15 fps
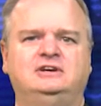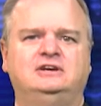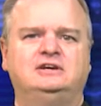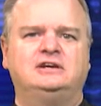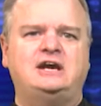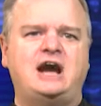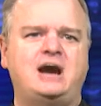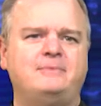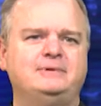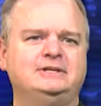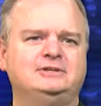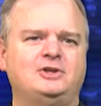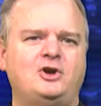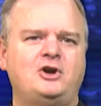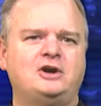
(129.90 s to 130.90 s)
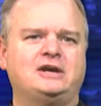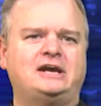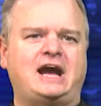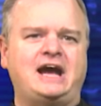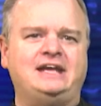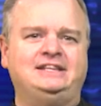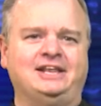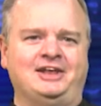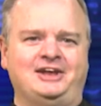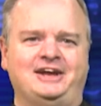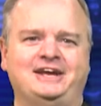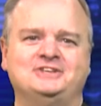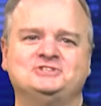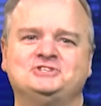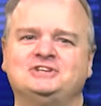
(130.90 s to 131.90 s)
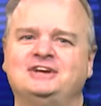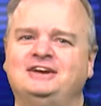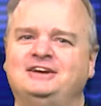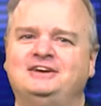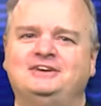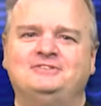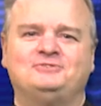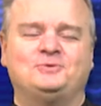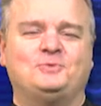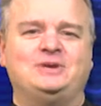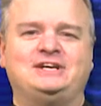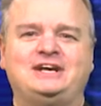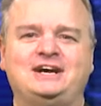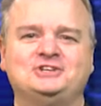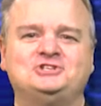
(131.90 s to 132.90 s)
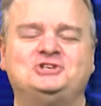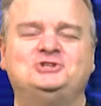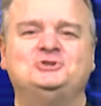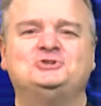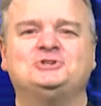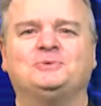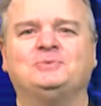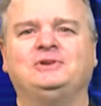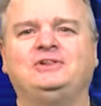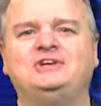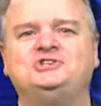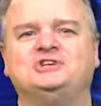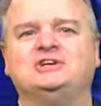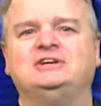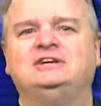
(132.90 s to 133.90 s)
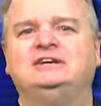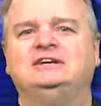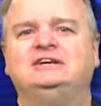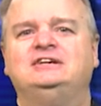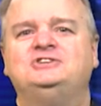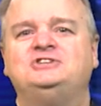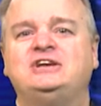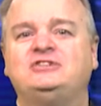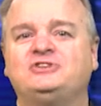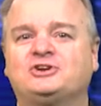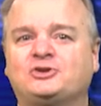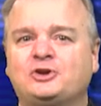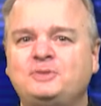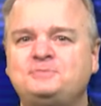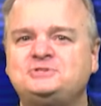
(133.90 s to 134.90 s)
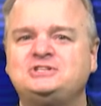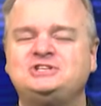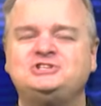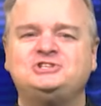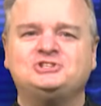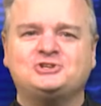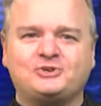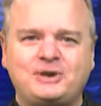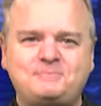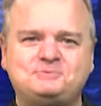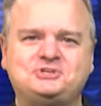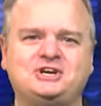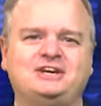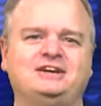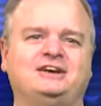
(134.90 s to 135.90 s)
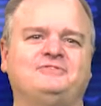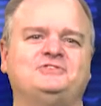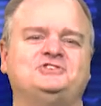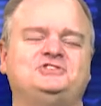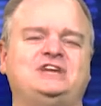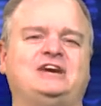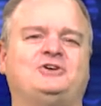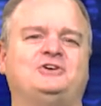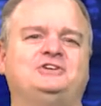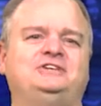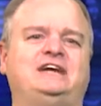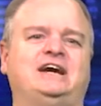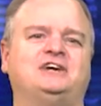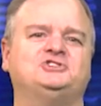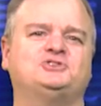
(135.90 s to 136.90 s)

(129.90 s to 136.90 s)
common law guidelines for what constitutes a religion, saying the group's description of the sacred text,